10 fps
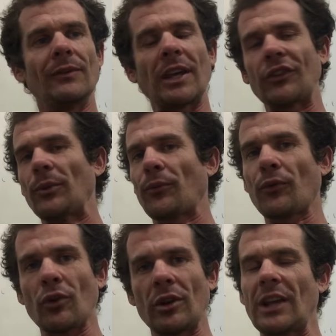Get some
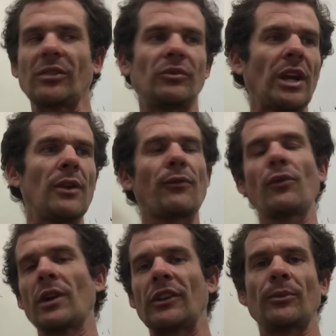fruit, get some tinned
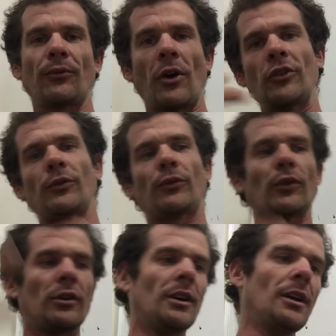fruit, get some frozen
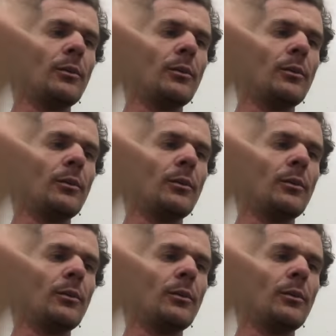fruit.